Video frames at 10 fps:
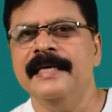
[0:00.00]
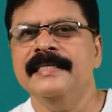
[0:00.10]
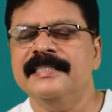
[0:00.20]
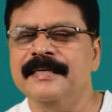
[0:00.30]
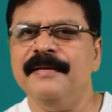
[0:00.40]

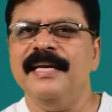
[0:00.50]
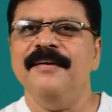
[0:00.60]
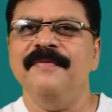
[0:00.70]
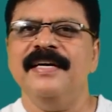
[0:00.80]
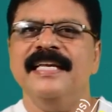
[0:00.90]

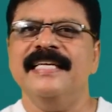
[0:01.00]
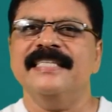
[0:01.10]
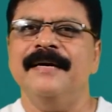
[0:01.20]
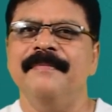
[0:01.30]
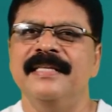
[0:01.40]
Similarly, we can
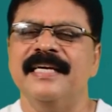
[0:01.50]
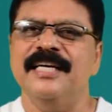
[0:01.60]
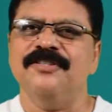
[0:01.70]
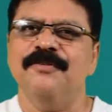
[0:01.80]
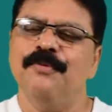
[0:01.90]
examine the
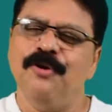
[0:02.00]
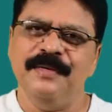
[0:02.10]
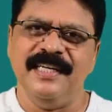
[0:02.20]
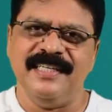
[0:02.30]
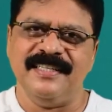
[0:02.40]
case of
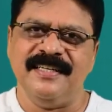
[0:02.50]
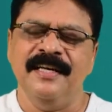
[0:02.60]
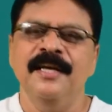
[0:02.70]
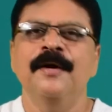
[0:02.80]
bromination.